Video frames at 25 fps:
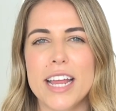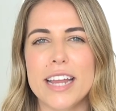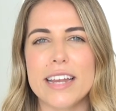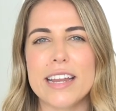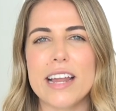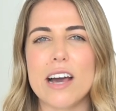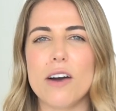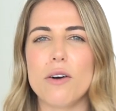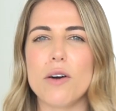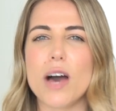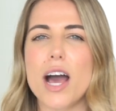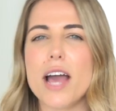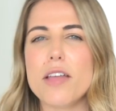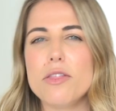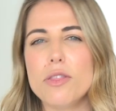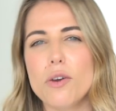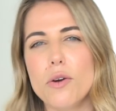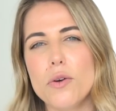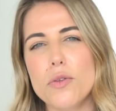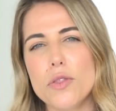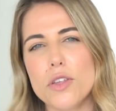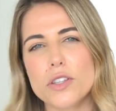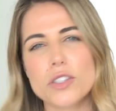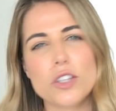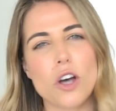Now, I
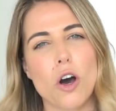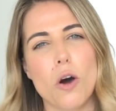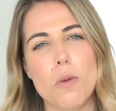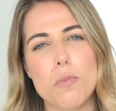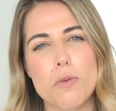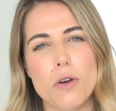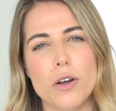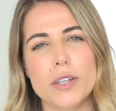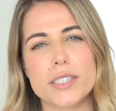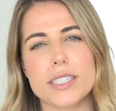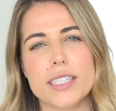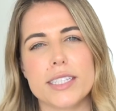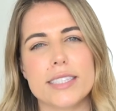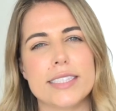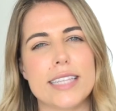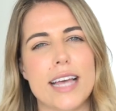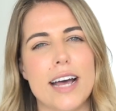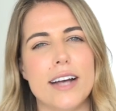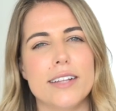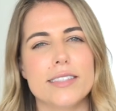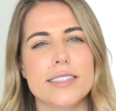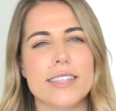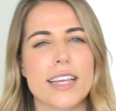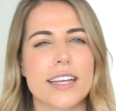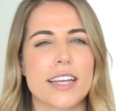know this whole process
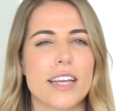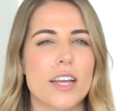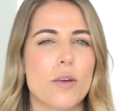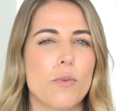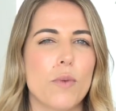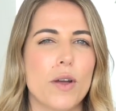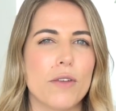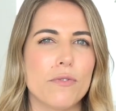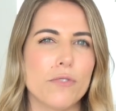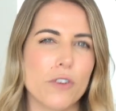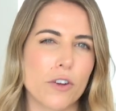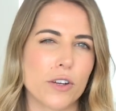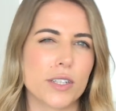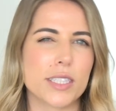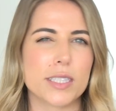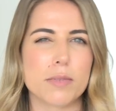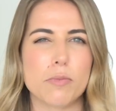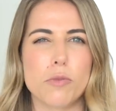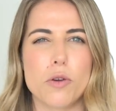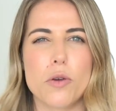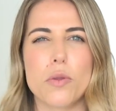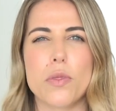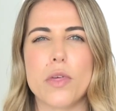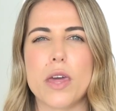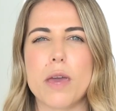sounds like it went very
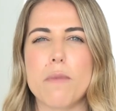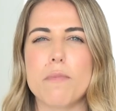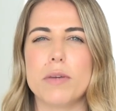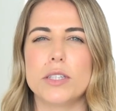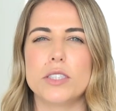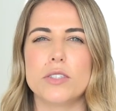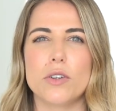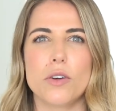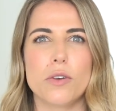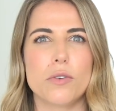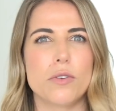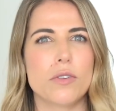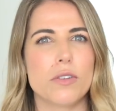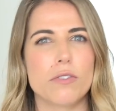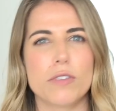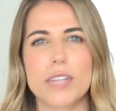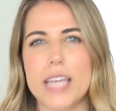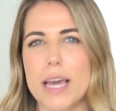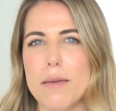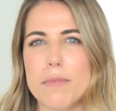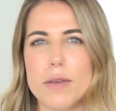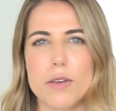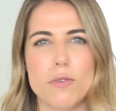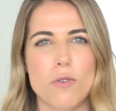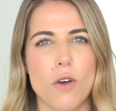smoothly, but don't
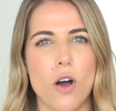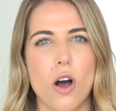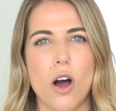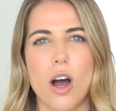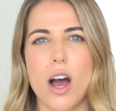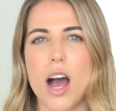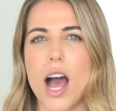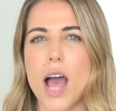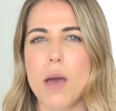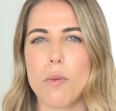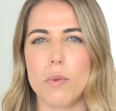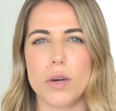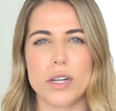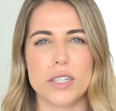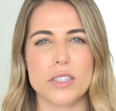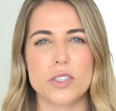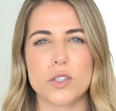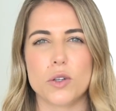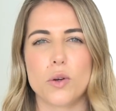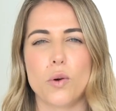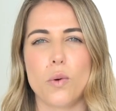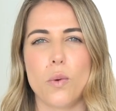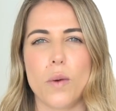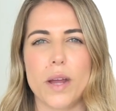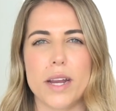get me wrong, I wanted to
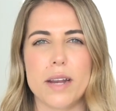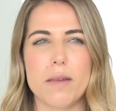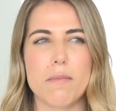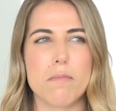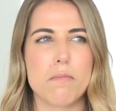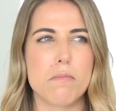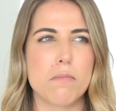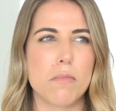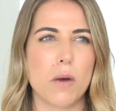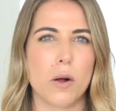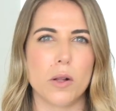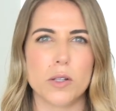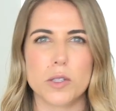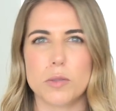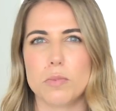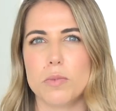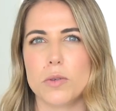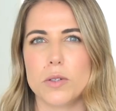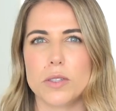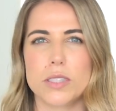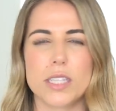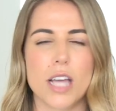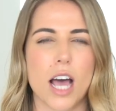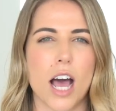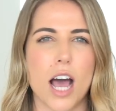quit
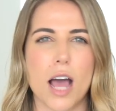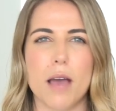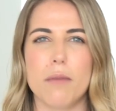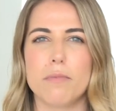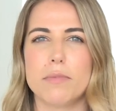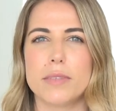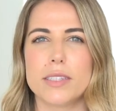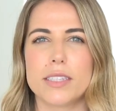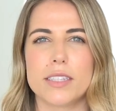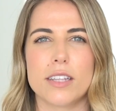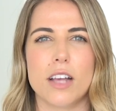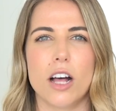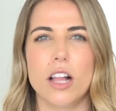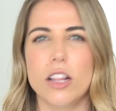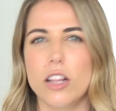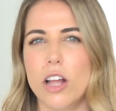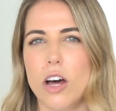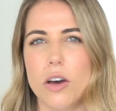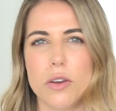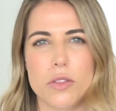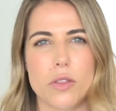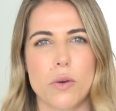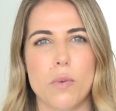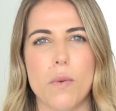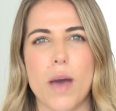multiple times
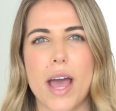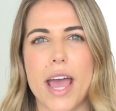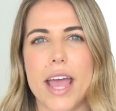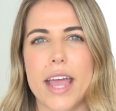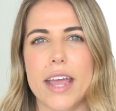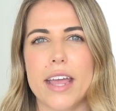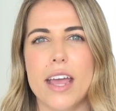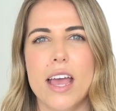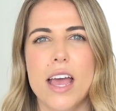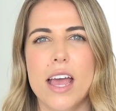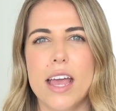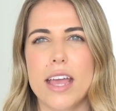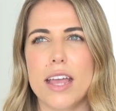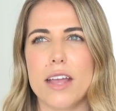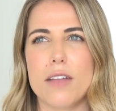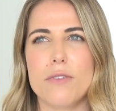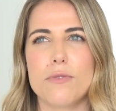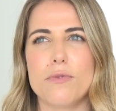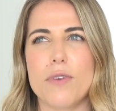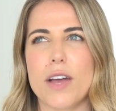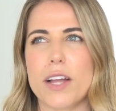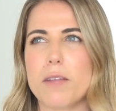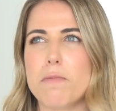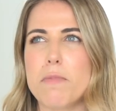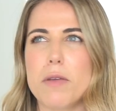along the way. In
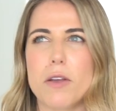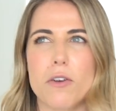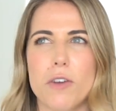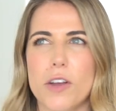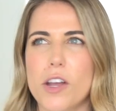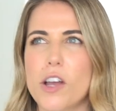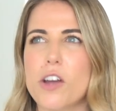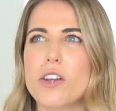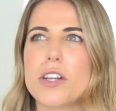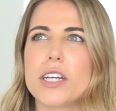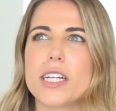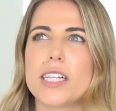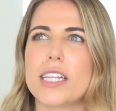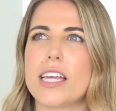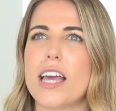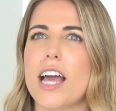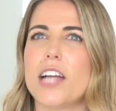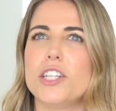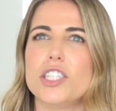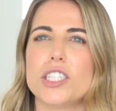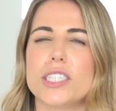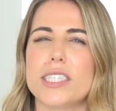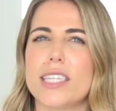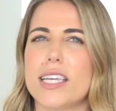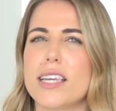fact, periodically, I
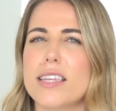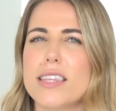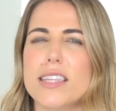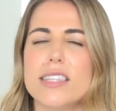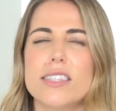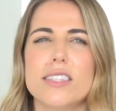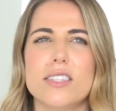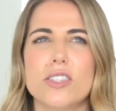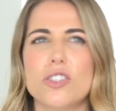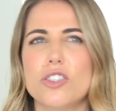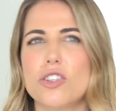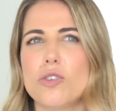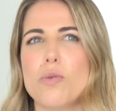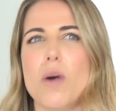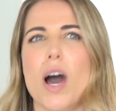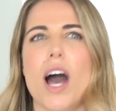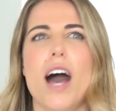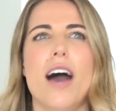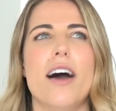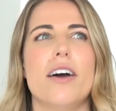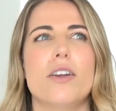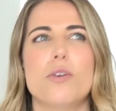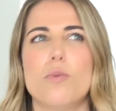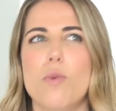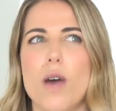just think, this is too
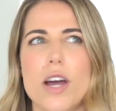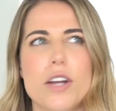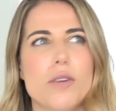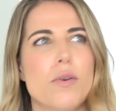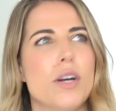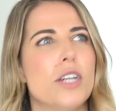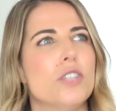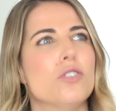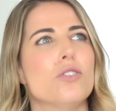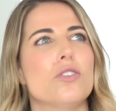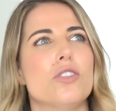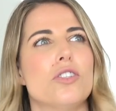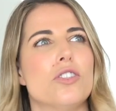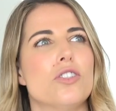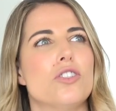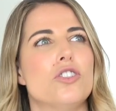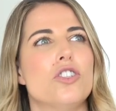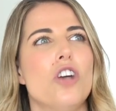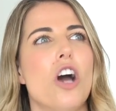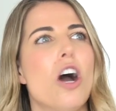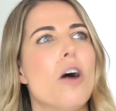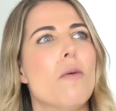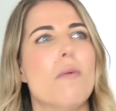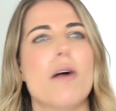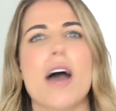hard. Why do I do this
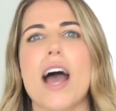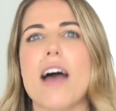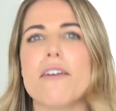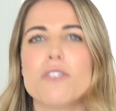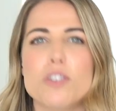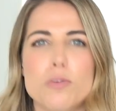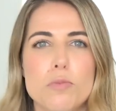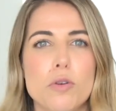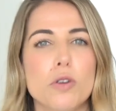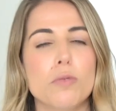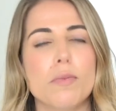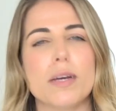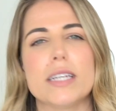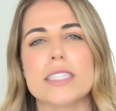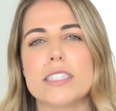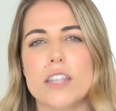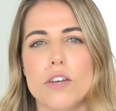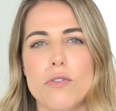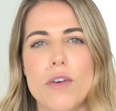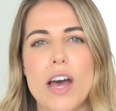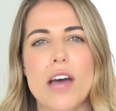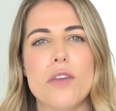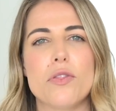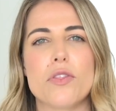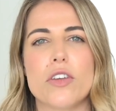job? I have to put
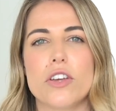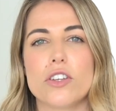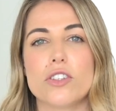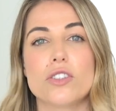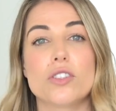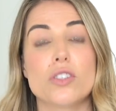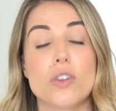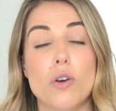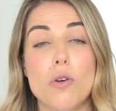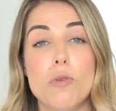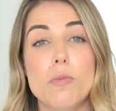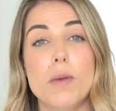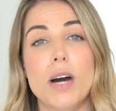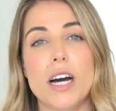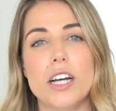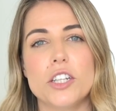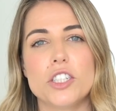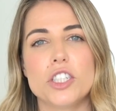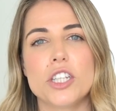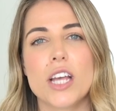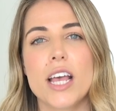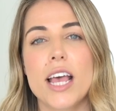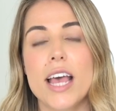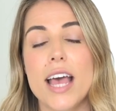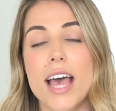myself out there so much,
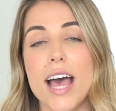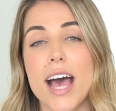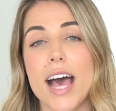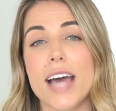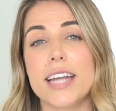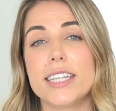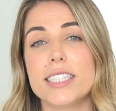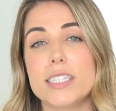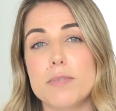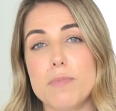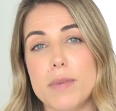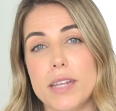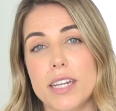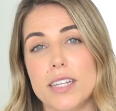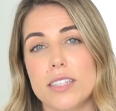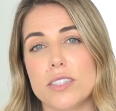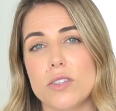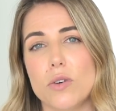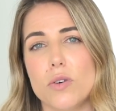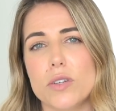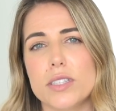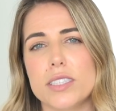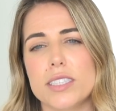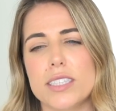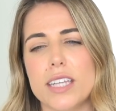and it's a bit
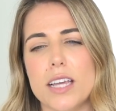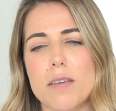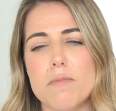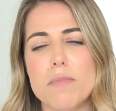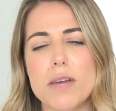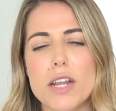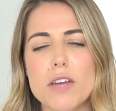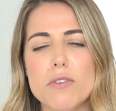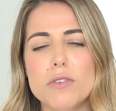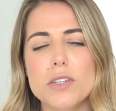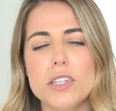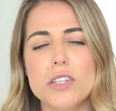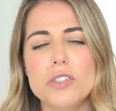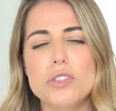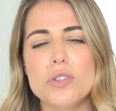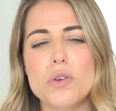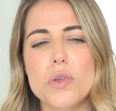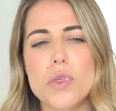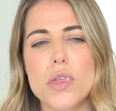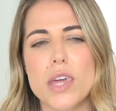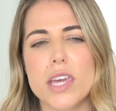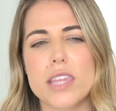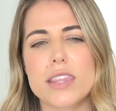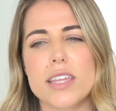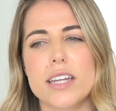exhausting. But I really do
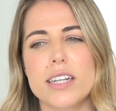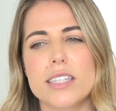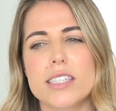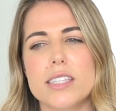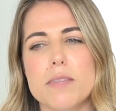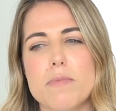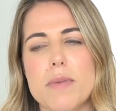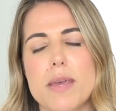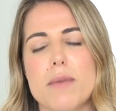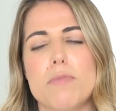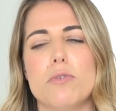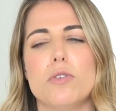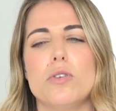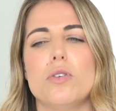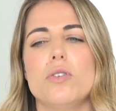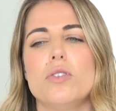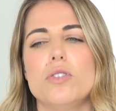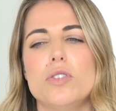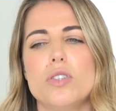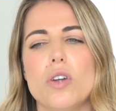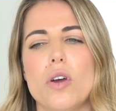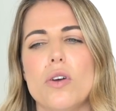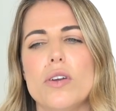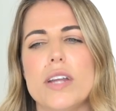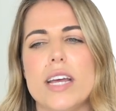think that it's the people who
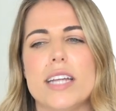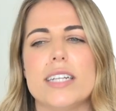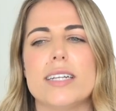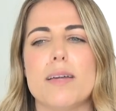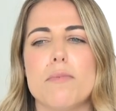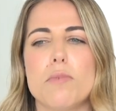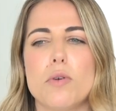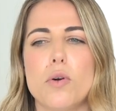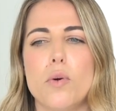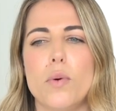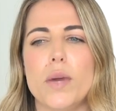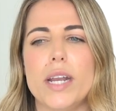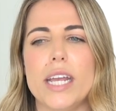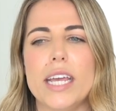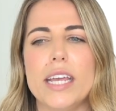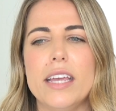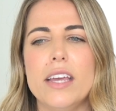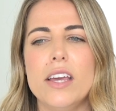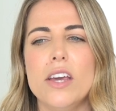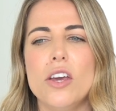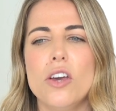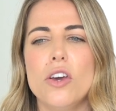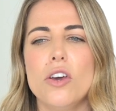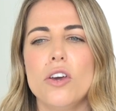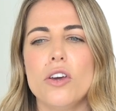don't end up
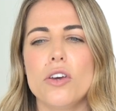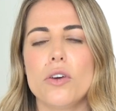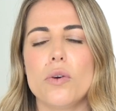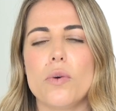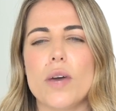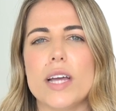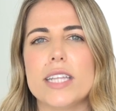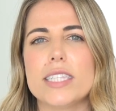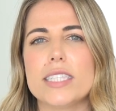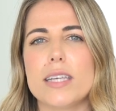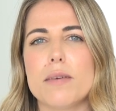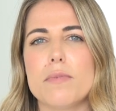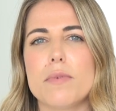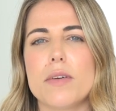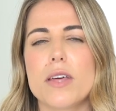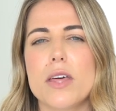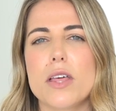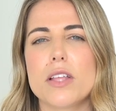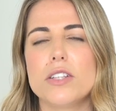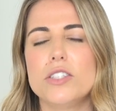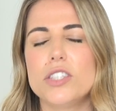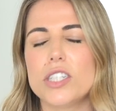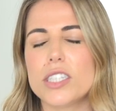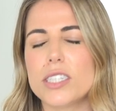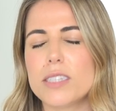quitting, who end
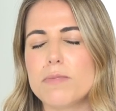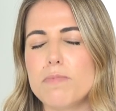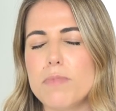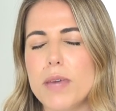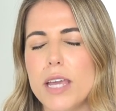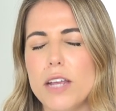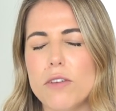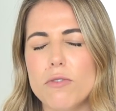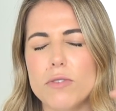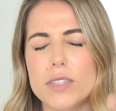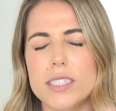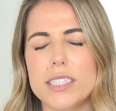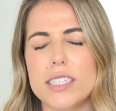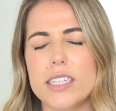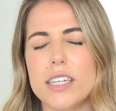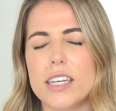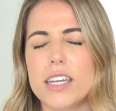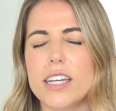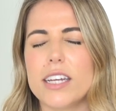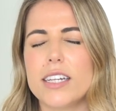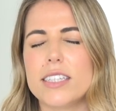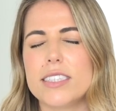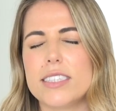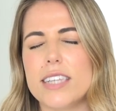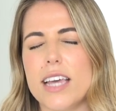up just being resilient
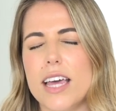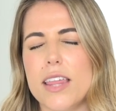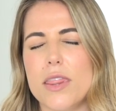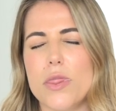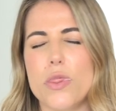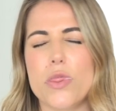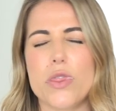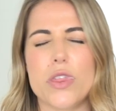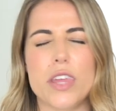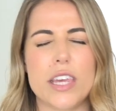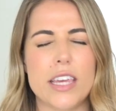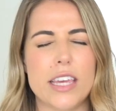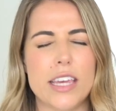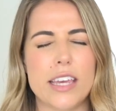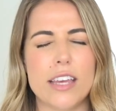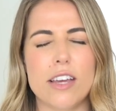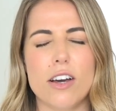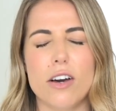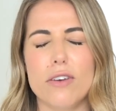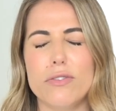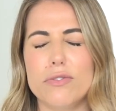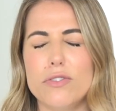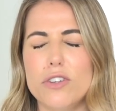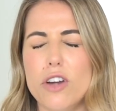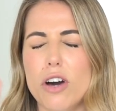and thinking
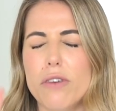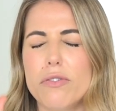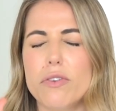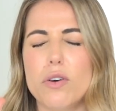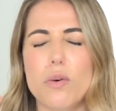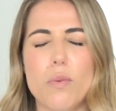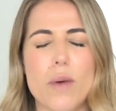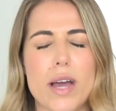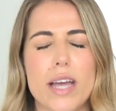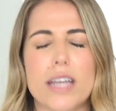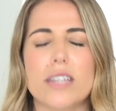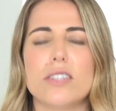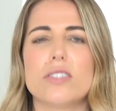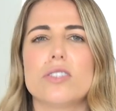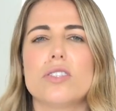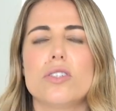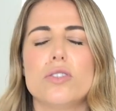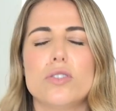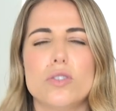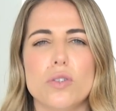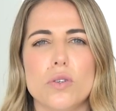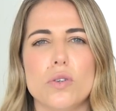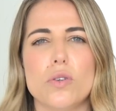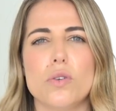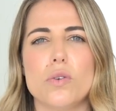of novel ways to
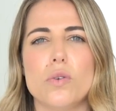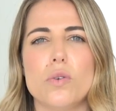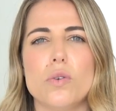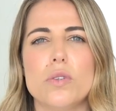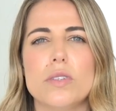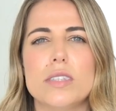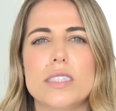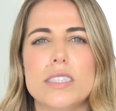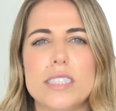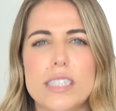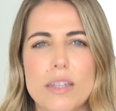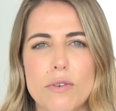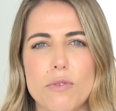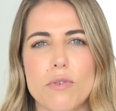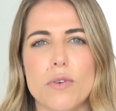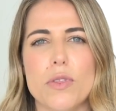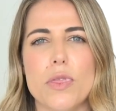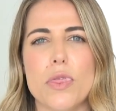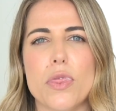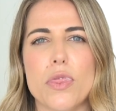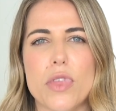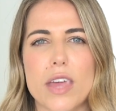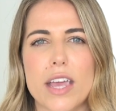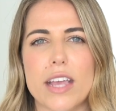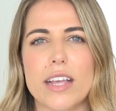do
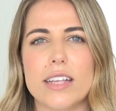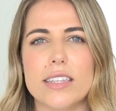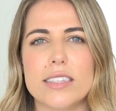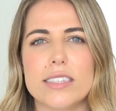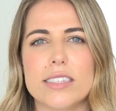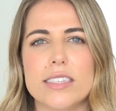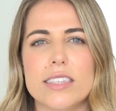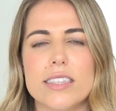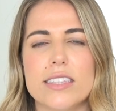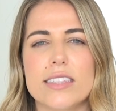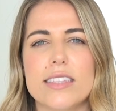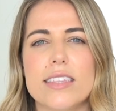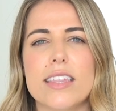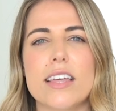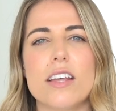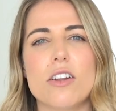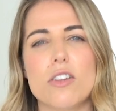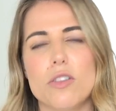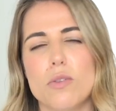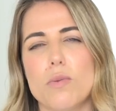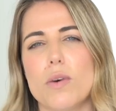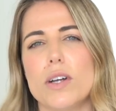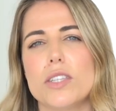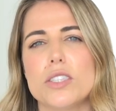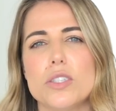different things, that are
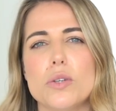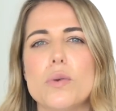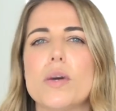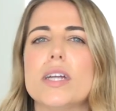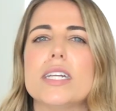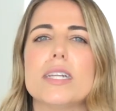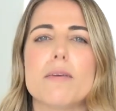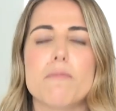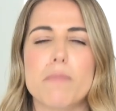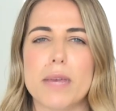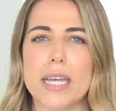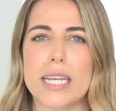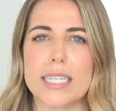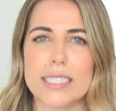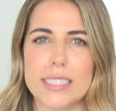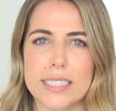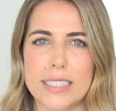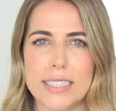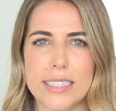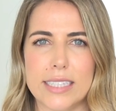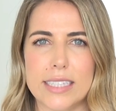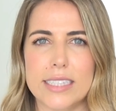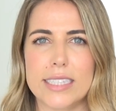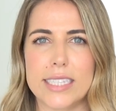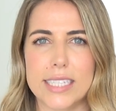the ones who end up being
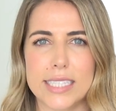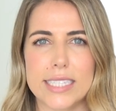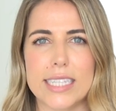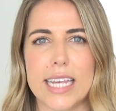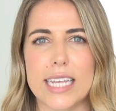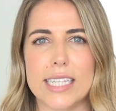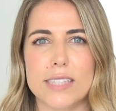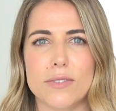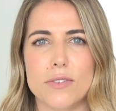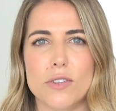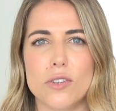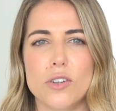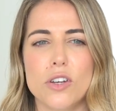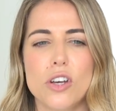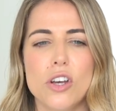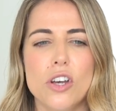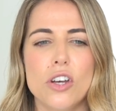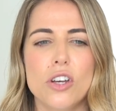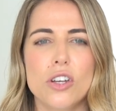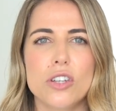successful.